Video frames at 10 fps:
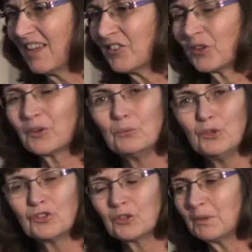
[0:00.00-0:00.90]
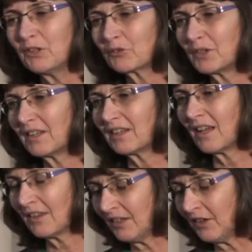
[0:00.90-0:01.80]
So, who should be screened?
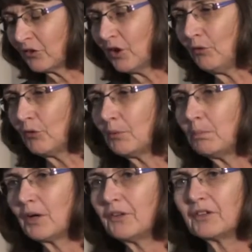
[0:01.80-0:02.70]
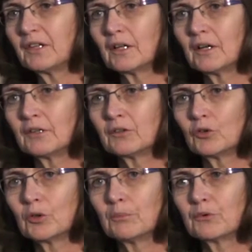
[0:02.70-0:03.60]
I think there's no real policy now in
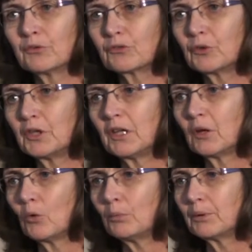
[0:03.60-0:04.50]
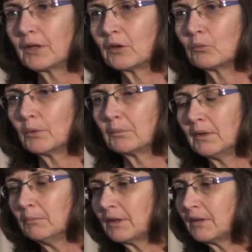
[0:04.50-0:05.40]
terms of screening all pregnant
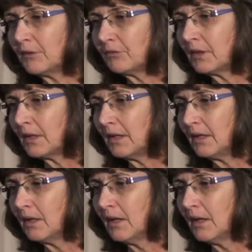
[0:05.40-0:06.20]
women, but definitely,